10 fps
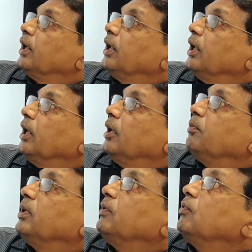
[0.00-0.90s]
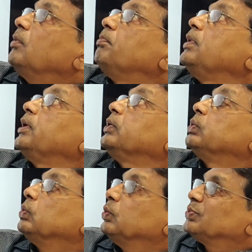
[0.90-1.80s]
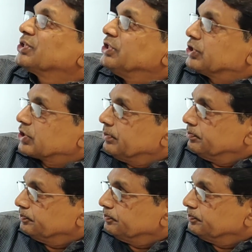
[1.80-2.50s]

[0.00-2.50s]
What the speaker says: ABO blood group system.